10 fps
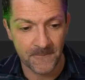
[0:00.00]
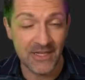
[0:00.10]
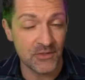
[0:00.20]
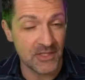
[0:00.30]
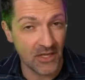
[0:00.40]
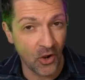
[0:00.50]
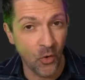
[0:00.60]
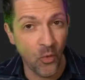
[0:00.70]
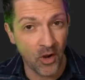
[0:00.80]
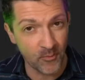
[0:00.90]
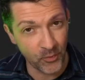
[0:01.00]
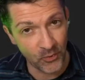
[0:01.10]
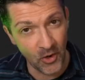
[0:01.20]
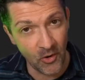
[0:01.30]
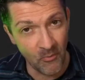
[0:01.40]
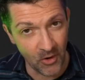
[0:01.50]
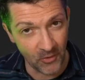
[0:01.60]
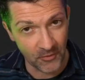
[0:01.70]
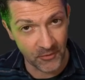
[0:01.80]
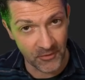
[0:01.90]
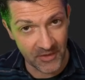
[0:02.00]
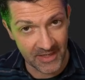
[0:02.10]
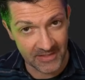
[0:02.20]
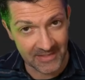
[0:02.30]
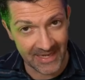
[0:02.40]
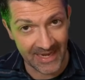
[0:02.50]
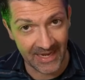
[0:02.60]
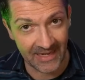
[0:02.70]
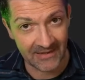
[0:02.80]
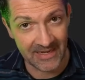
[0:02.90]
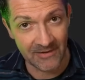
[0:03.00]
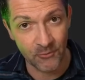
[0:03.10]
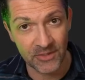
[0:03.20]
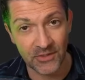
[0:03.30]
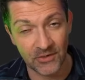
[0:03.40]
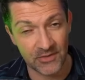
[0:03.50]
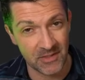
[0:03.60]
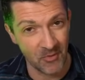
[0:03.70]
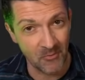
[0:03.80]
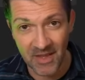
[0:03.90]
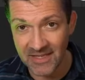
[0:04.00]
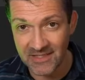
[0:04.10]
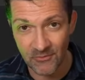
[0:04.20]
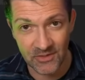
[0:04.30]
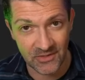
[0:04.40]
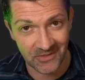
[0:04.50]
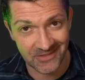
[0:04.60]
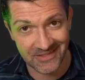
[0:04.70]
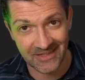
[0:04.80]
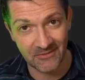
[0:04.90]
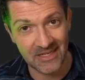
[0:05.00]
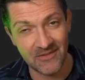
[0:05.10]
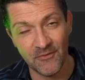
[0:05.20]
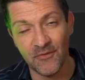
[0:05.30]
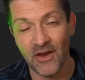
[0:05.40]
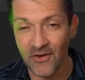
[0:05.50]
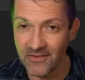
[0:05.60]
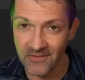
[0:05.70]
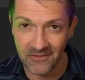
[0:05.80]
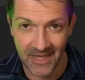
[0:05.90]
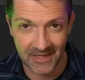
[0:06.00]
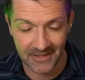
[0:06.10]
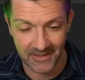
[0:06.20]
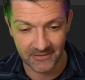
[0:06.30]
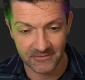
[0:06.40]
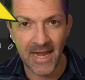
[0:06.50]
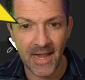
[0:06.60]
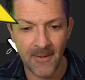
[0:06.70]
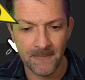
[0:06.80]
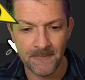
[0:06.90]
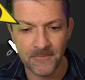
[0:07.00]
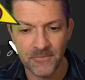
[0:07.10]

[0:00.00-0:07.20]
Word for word: I use the O one Pro mode for this, and it returns some amazing results that need very little editing. Bam!